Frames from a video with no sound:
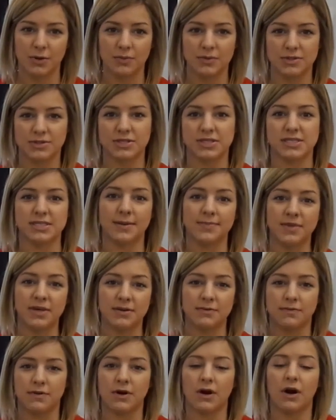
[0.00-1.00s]
which is
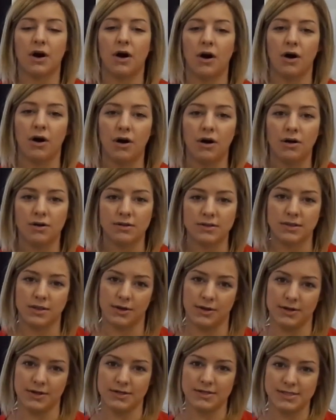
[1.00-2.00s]
something for all
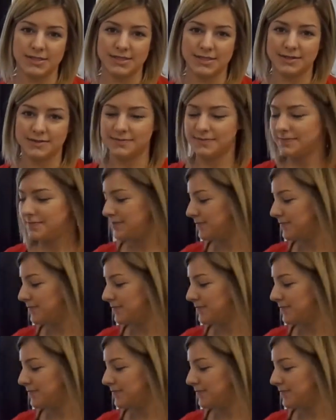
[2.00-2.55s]
learners.